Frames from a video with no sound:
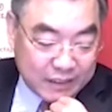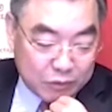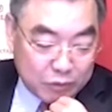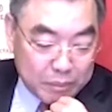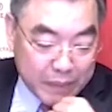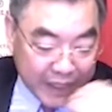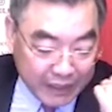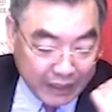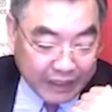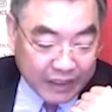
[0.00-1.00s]

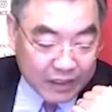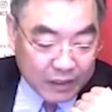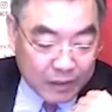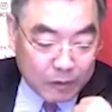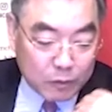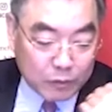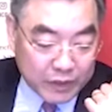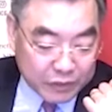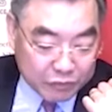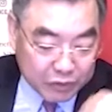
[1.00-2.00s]
remaining on
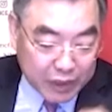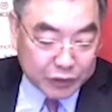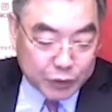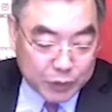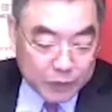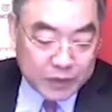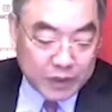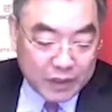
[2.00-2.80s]
the threshold